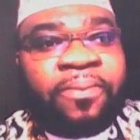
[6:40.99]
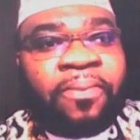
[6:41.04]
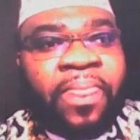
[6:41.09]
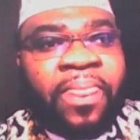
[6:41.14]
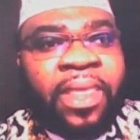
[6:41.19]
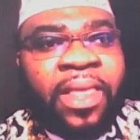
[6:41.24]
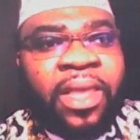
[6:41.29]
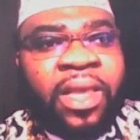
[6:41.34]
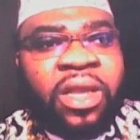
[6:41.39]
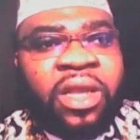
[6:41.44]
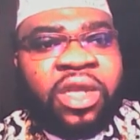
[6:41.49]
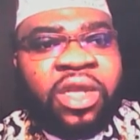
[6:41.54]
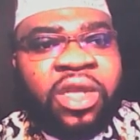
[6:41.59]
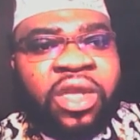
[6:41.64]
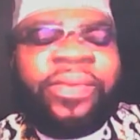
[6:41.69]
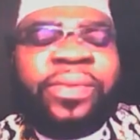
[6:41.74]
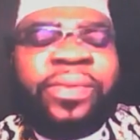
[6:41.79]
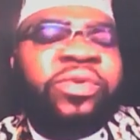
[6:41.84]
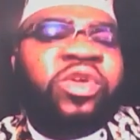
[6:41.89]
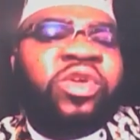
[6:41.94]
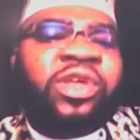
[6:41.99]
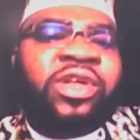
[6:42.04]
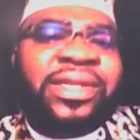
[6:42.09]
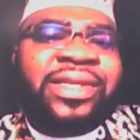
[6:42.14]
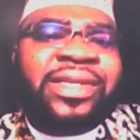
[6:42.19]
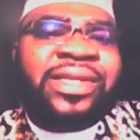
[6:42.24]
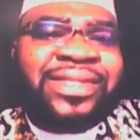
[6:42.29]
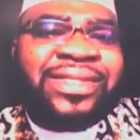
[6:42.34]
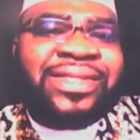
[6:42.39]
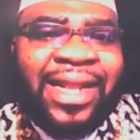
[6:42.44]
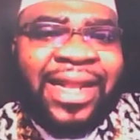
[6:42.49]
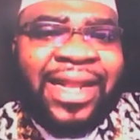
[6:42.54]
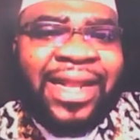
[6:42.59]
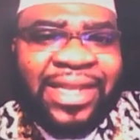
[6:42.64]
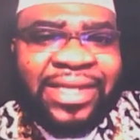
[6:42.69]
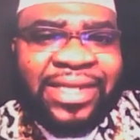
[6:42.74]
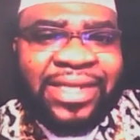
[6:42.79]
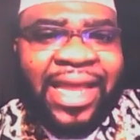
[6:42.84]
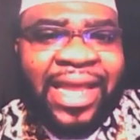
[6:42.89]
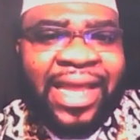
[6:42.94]
So people don't understand this. And
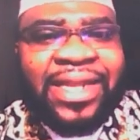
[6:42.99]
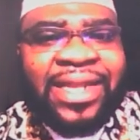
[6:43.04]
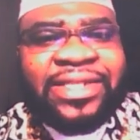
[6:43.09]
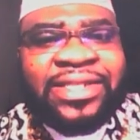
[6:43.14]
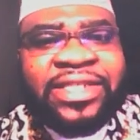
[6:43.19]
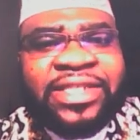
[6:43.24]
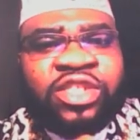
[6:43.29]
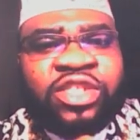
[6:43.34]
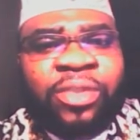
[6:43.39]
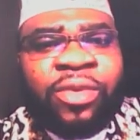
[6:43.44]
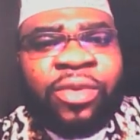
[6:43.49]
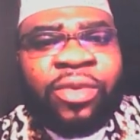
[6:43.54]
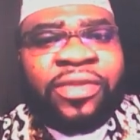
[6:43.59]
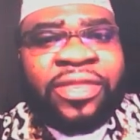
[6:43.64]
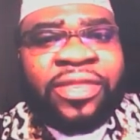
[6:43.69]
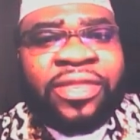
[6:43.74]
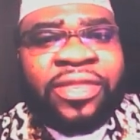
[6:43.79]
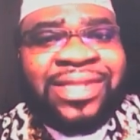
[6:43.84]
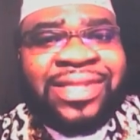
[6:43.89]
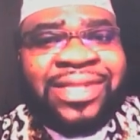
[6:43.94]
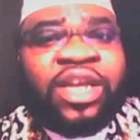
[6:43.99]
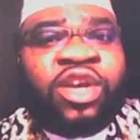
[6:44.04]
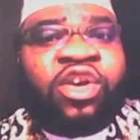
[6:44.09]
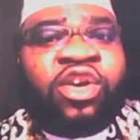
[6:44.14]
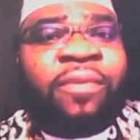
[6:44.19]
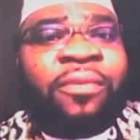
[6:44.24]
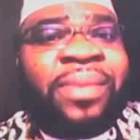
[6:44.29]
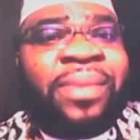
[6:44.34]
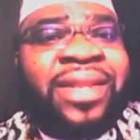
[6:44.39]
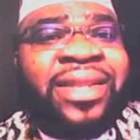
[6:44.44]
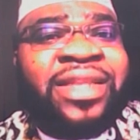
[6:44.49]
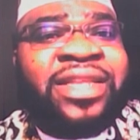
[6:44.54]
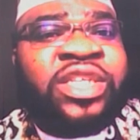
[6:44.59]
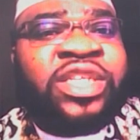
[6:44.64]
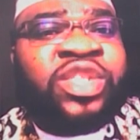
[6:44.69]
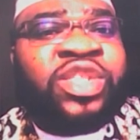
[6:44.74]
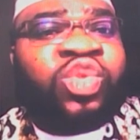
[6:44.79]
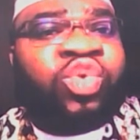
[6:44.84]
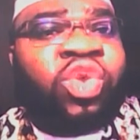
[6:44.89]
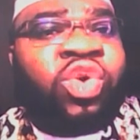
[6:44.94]
this is some of the things that the government needs
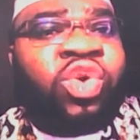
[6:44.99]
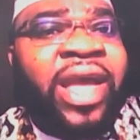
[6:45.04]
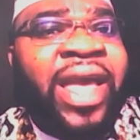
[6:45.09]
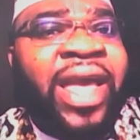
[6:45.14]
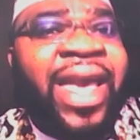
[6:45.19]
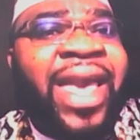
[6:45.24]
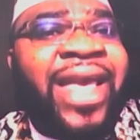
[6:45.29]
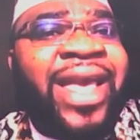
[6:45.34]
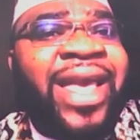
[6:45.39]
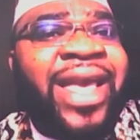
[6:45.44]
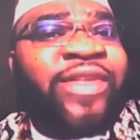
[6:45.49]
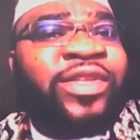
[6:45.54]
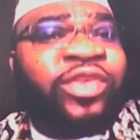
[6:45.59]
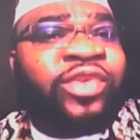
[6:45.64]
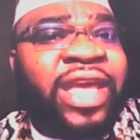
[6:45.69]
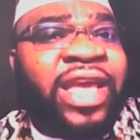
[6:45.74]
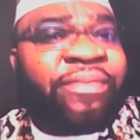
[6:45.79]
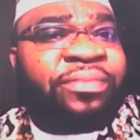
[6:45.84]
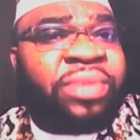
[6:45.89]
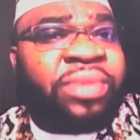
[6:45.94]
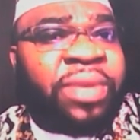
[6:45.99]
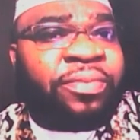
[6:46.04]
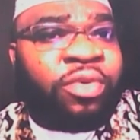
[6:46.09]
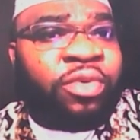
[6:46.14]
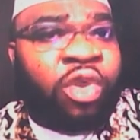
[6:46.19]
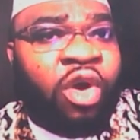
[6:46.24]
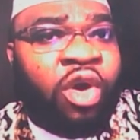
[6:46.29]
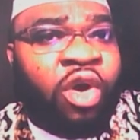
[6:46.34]
to educate people on,